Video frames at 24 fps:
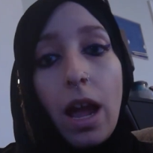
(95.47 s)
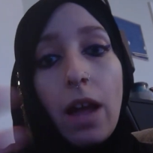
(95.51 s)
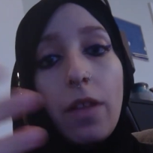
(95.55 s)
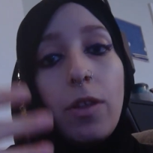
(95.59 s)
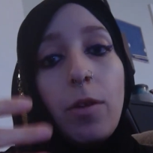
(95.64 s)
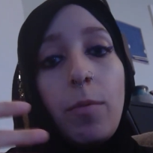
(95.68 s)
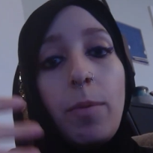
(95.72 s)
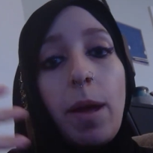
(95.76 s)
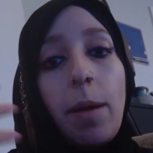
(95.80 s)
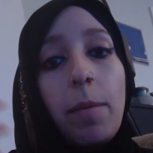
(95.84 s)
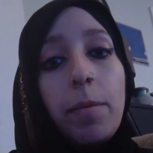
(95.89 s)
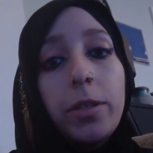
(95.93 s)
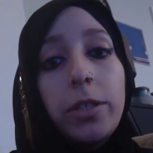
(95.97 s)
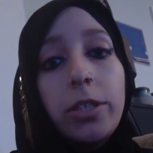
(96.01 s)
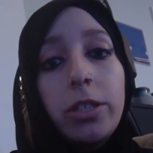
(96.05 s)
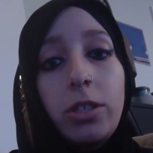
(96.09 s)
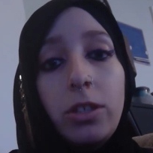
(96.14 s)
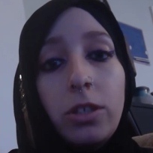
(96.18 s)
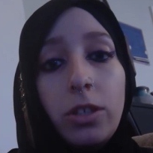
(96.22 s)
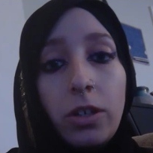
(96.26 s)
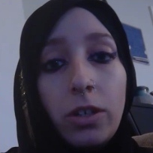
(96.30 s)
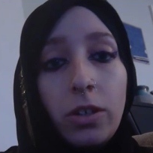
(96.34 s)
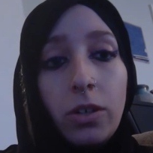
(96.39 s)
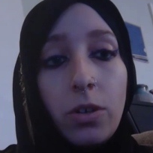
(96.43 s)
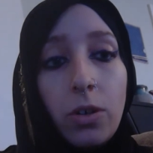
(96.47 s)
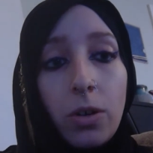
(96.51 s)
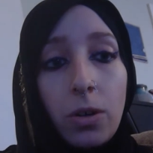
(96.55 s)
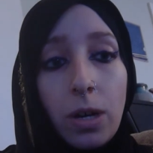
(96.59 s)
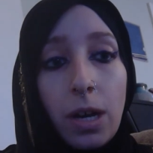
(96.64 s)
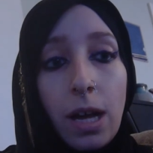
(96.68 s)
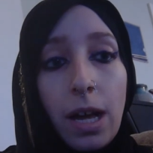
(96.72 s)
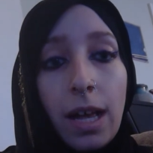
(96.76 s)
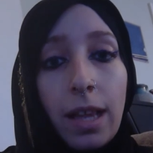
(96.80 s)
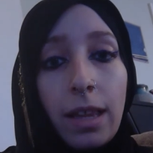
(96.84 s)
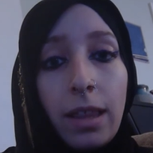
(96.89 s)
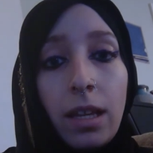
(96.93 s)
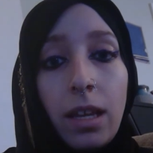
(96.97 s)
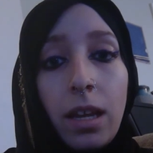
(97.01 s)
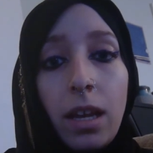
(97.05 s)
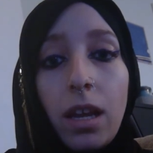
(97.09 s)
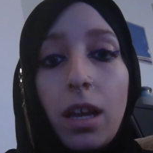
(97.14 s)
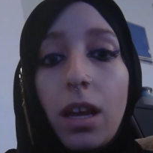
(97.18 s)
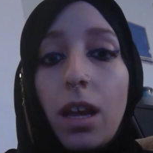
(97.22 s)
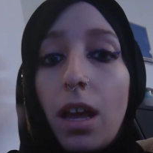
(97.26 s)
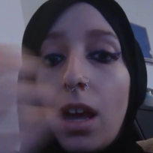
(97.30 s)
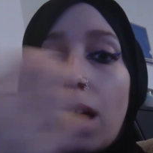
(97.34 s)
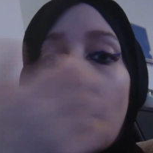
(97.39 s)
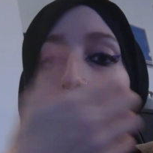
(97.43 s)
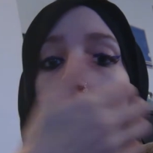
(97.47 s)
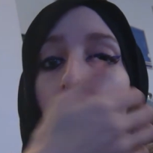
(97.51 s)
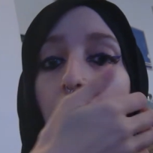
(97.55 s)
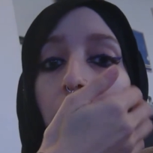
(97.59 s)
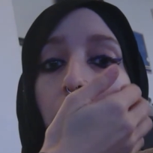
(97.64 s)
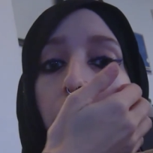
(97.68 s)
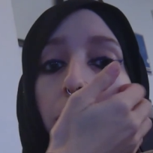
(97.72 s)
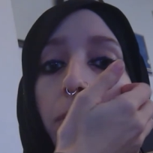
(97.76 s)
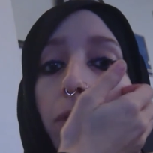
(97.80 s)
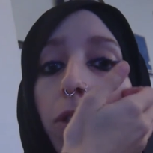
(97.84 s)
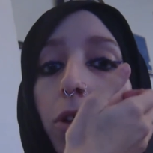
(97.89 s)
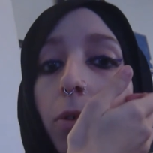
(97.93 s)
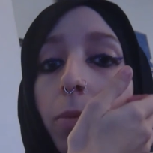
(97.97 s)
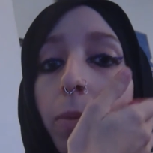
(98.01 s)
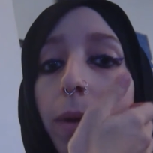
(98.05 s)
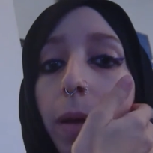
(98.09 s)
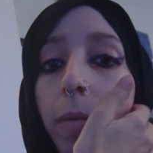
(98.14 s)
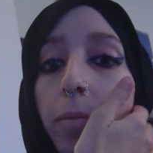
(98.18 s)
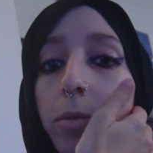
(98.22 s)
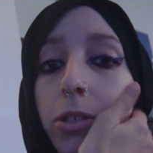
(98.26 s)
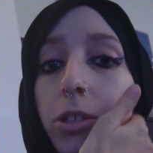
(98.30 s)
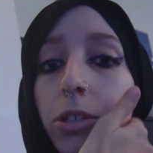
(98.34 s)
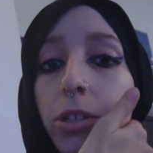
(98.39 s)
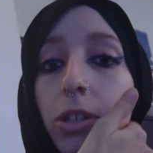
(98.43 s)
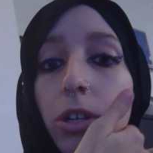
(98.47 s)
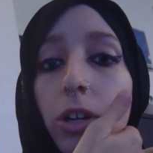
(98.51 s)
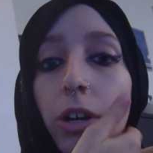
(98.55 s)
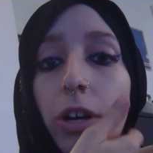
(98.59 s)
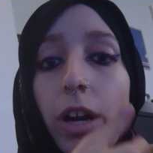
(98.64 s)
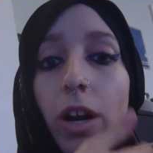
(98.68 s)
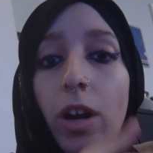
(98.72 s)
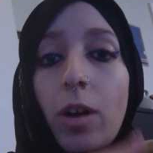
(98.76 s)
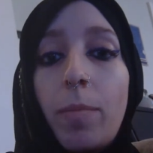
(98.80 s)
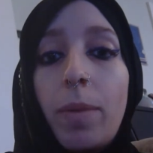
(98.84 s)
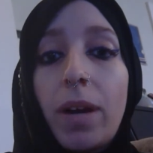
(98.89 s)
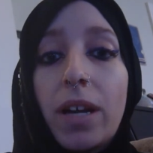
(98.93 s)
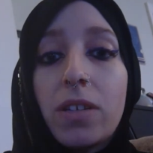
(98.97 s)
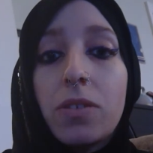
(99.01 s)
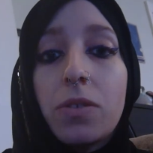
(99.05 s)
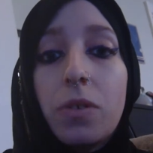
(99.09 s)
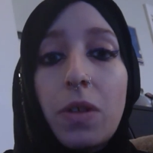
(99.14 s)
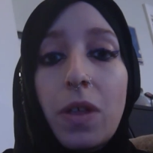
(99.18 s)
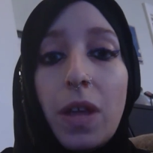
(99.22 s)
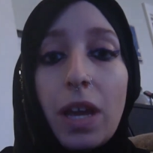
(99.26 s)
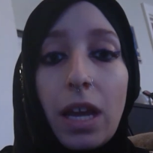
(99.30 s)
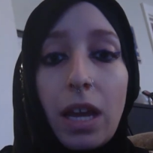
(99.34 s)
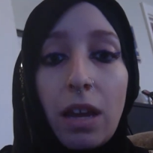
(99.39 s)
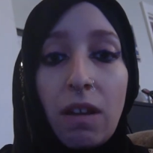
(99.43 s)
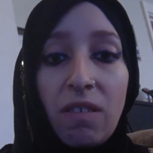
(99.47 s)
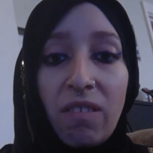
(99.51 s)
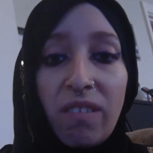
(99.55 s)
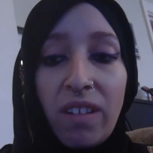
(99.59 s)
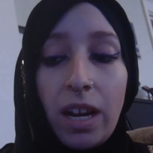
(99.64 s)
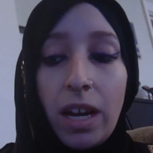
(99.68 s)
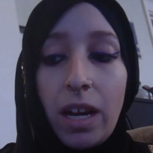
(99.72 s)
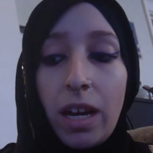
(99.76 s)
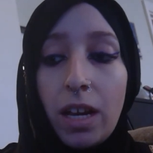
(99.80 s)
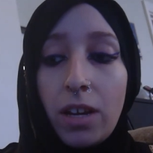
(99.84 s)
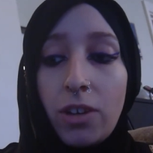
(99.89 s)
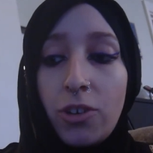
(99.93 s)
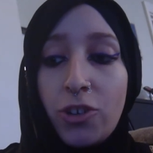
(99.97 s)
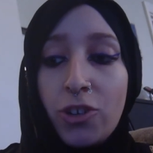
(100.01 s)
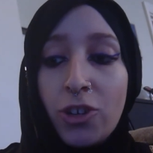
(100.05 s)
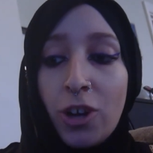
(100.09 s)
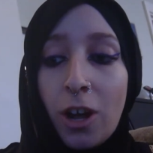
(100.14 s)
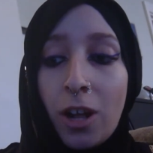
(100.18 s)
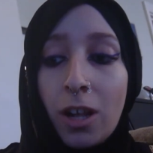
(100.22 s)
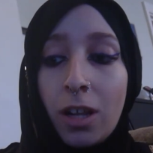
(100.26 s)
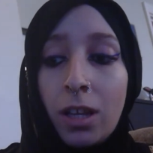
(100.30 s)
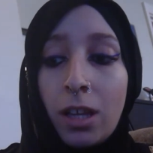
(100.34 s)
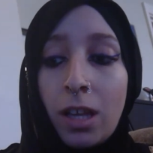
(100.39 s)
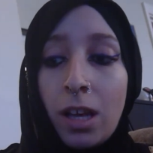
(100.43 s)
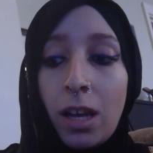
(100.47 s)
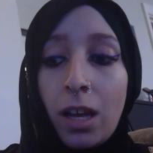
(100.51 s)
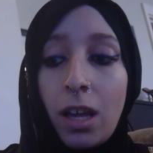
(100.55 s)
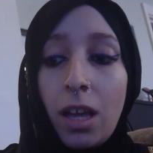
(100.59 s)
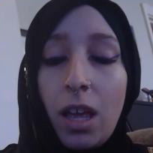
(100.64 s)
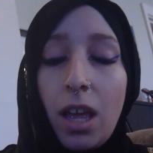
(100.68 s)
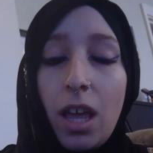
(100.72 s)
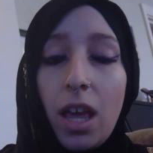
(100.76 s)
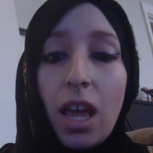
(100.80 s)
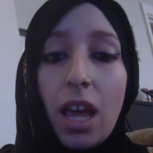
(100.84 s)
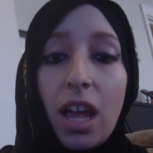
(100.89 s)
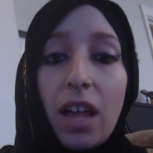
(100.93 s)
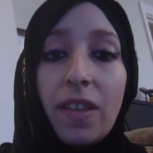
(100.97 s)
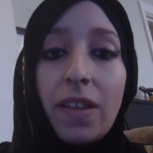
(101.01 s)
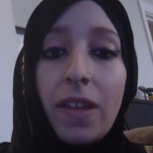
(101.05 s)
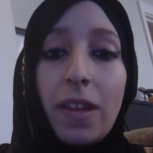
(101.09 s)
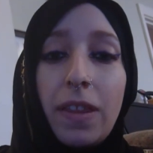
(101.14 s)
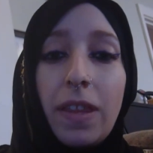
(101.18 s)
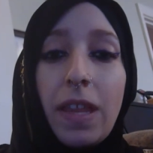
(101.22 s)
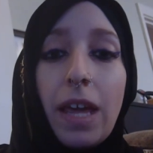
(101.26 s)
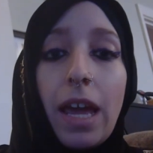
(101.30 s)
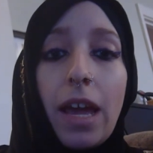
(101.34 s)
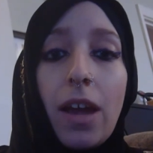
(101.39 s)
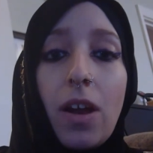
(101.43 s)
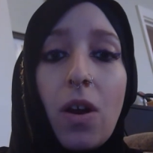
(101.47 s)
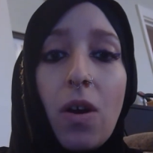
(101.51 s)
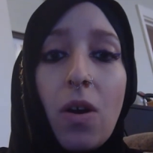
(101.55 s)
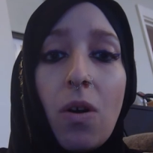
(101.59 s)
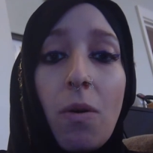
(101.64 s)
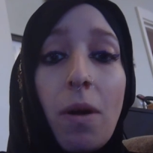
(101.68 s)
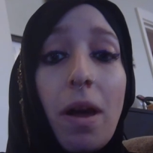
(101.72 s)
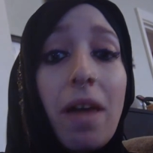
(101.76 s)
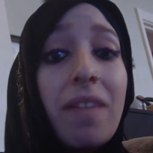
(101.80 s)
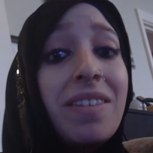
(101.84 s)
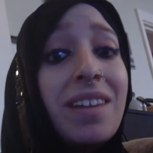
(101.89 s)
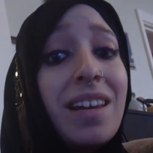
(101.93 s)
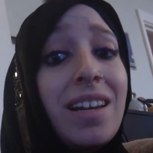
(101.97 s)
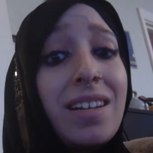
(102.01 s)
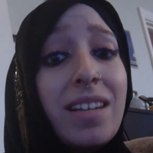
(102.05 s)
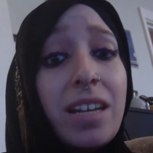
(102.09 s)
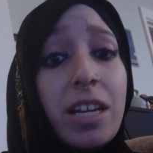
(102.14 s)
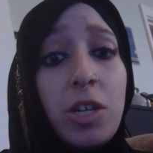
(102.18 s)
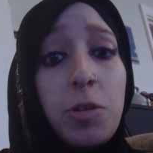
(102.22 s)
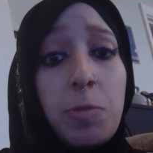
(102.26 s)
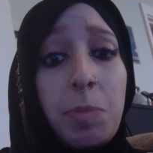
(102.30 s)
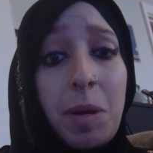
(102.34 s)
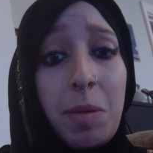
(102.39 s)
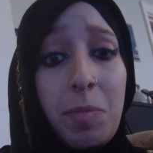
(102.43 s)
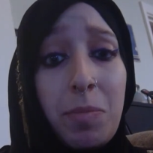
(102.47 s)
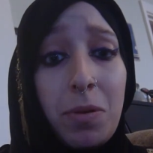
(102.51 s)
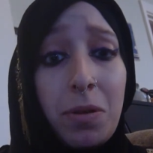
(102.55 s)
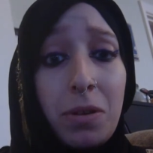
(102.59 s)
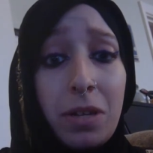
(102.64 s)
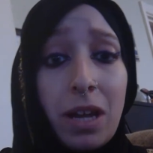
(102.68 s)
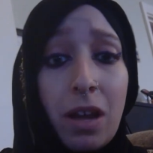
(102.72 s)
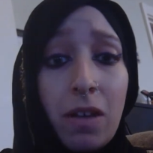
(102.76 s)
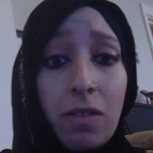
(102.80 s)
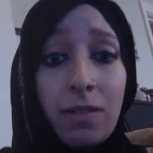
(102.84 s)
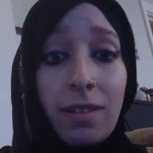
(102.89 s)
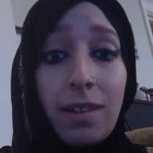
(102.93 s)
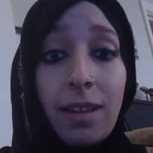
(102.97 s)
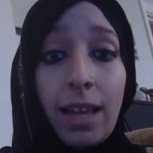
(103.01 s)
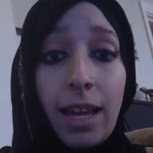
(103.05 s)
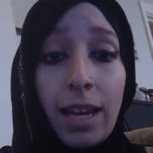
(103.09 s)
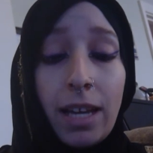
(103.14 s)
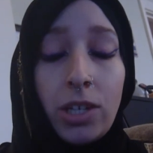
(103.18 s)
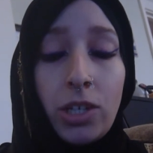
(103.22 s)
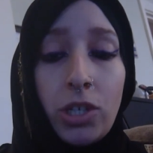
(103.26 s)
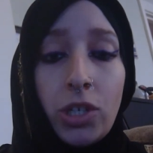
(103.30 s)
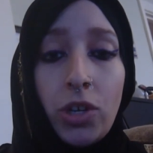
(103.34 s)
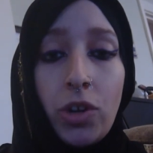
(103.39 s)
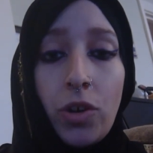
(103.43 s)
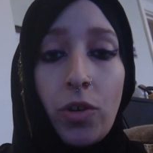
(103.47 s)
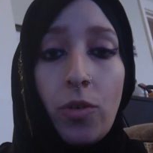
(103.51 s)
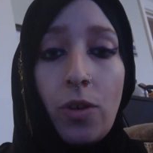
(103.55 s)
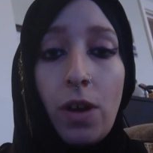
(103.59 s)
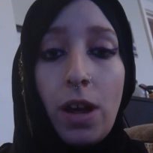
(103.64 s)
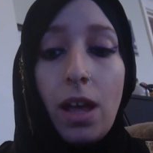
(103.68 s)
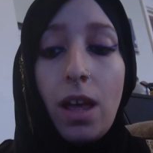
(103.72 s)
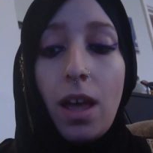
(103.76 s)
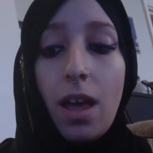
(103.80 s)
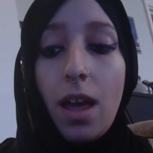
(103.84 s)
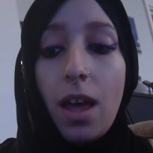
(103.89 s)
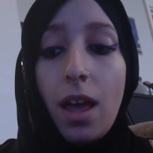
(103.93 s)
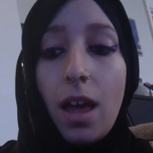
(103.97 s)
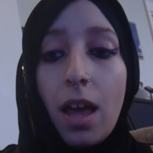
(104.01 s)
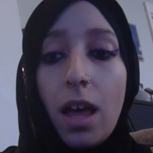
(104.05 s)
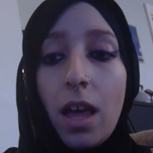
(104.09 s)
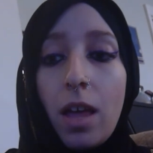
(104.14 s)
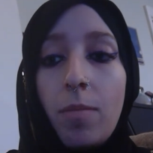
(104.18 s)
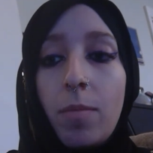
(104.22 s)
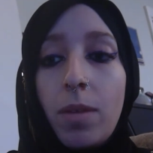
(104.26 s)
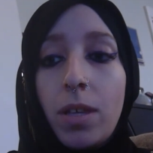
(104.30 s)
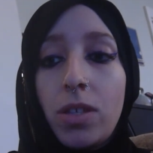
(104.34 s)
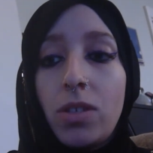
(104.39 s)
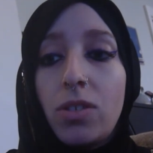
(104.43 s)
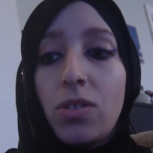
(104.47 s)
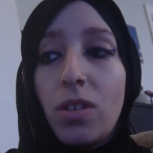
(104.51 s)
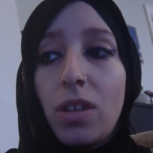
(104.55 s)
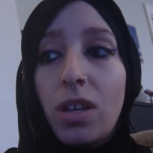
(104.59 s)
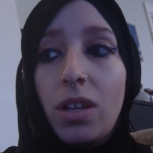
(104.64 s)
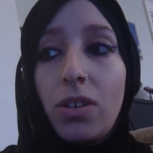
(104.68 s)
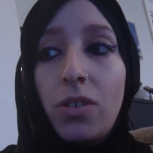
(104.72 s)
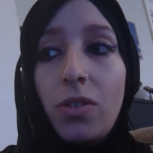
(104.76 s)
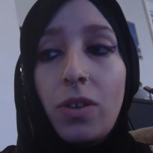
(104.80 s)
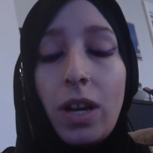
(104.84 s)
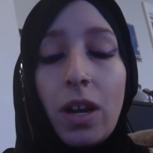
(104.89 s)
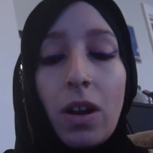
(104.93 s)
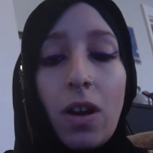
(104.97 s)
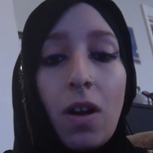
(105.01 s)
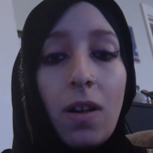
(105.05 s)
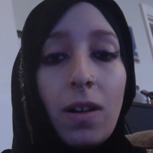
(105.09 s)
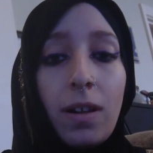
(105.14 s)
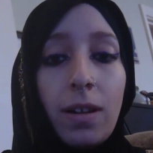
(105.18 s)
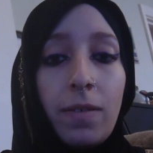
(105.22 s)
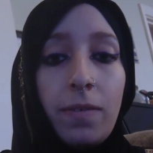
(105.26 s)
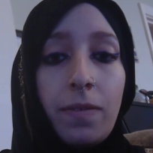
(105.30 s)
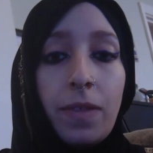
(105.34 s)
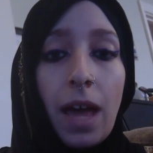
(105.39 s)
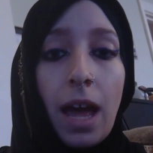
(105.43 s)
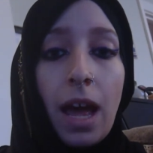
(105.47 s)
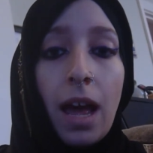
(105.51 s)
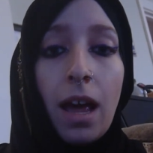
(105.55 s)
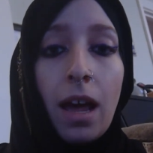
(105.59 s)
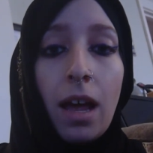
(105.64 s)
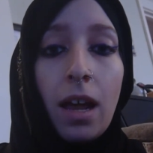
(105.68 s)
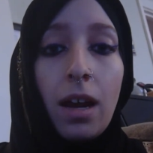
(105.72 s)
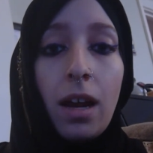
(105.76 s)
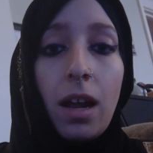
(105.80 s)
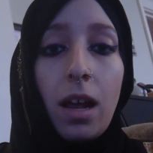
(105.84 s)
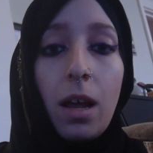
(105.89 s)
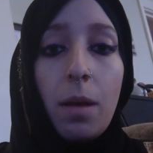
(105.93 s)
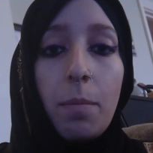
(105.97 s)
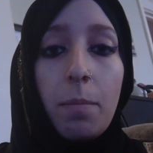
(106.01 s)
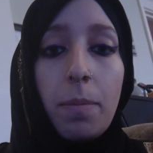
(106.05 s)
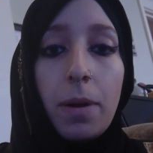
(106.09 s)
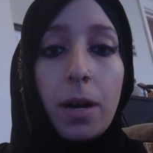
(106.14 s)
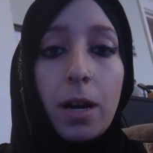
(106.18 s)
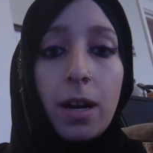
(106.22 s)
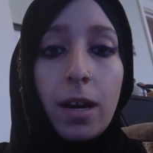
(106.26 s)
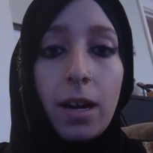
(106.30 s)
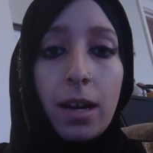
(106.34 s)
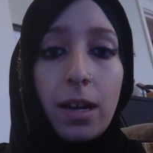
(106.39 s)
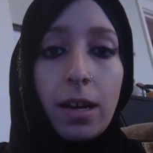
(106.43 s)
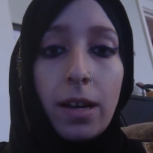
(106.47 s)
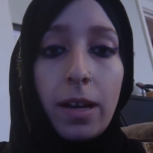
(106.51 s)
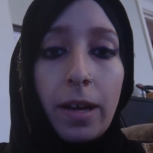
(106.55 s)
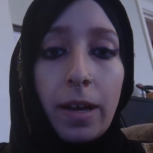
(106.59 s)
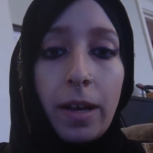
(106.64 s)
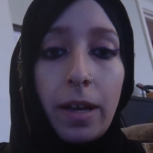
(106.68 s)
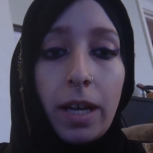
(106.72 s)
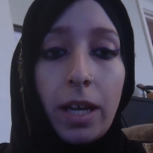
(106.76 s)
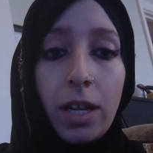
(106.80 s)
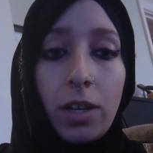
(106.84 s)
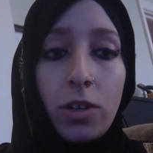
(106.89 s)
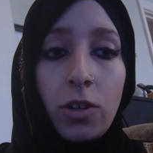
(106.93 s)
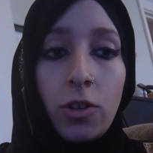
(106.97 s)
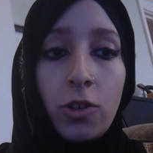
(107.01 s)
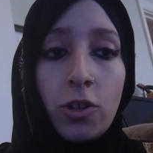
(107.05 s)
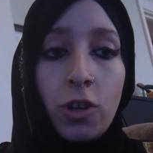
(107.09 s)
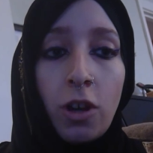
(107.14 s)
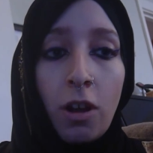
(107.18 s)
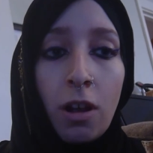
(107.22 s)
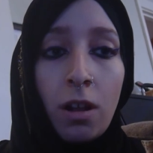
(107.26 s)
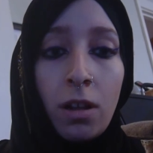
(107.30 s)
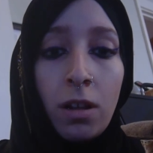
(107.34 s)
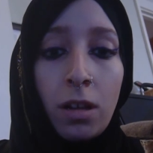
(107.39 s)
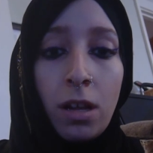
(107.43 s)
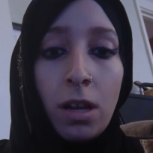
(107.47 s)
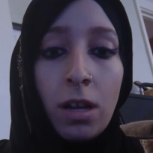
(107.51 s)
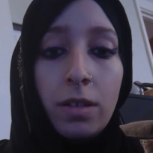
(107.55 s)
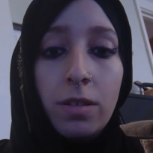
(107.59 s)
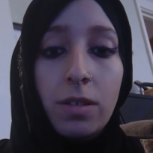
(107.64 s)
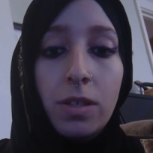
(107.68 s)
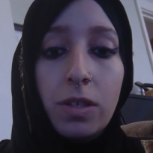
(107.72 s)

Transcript: They'll be able to learn Quran. They'll be able to learn Arabic so they can read, inshallah. And then they go and they teach people down the line too. And so then you get all of that barakah, inshallah.